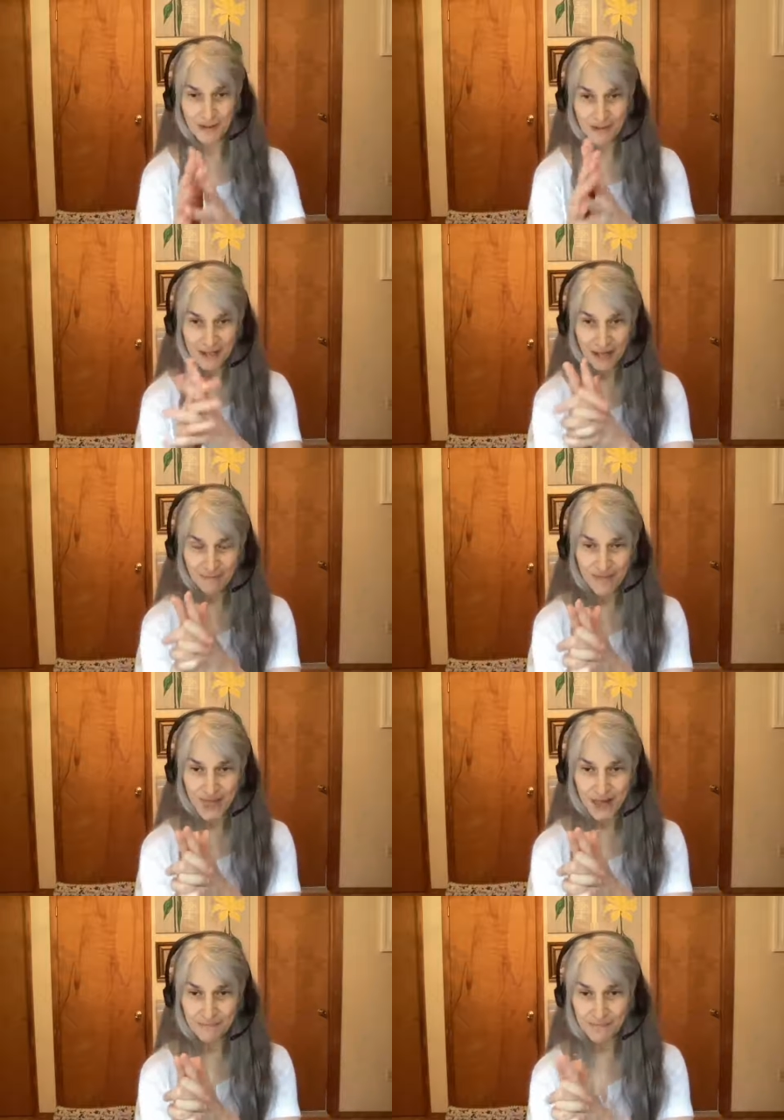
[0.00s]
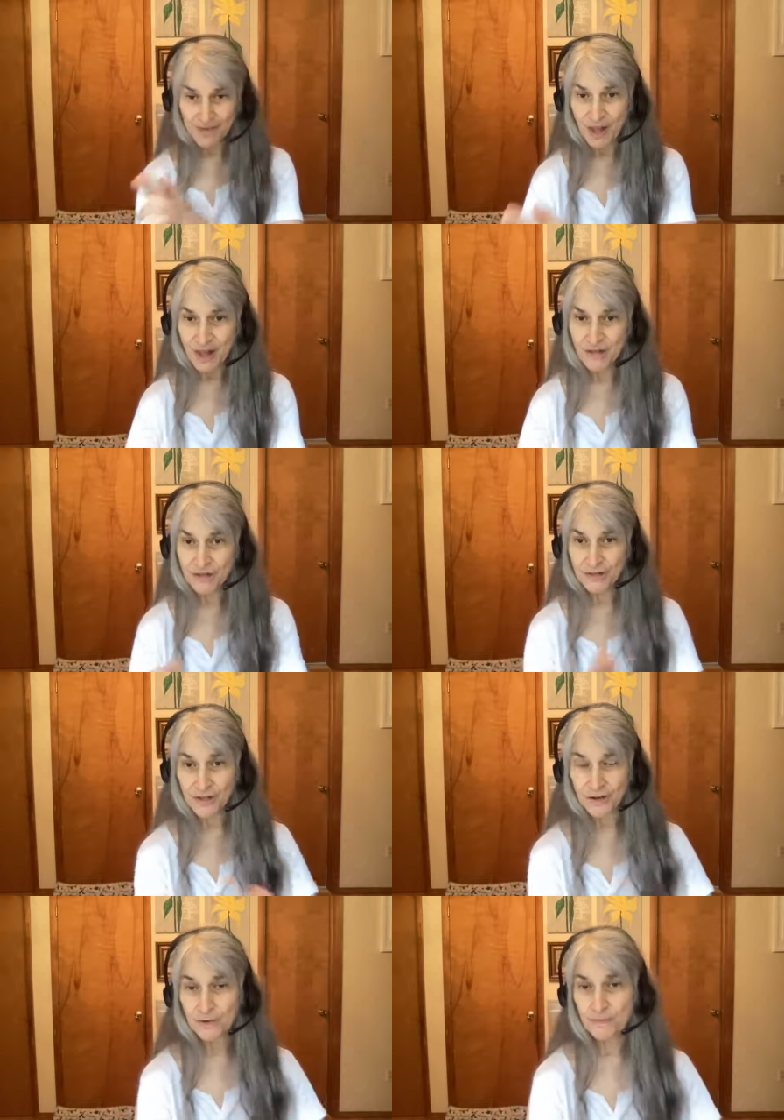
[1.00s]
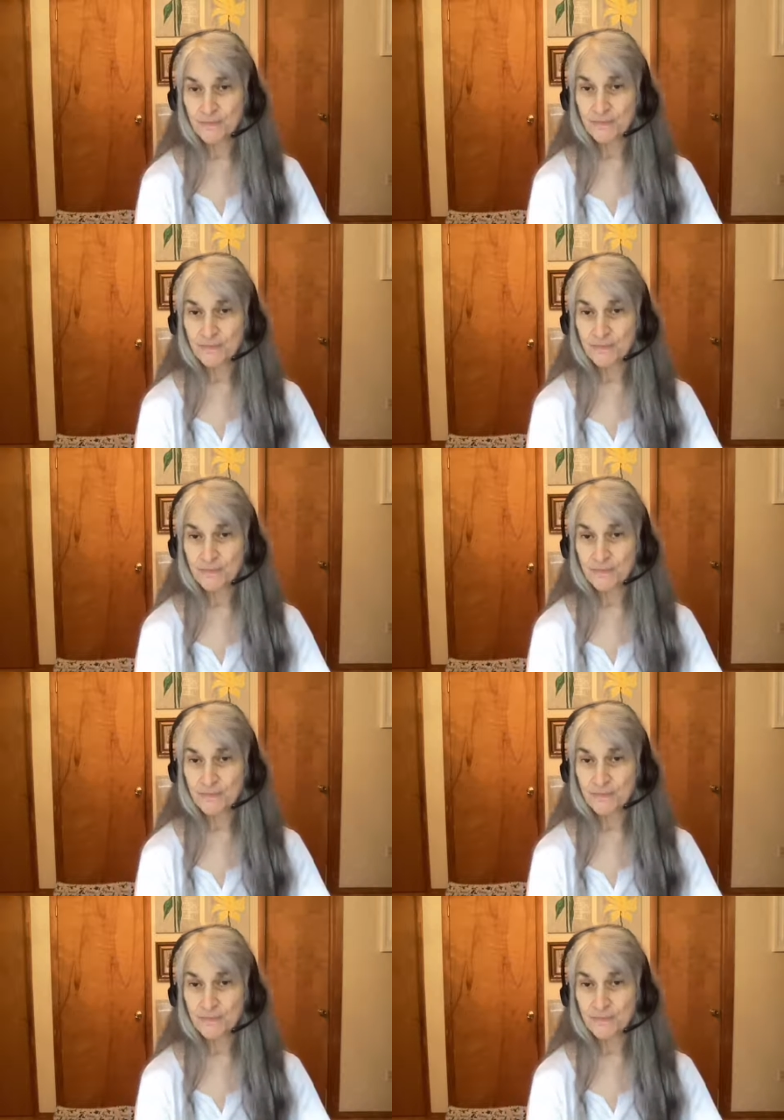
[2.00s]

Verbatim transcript: same thing, the other two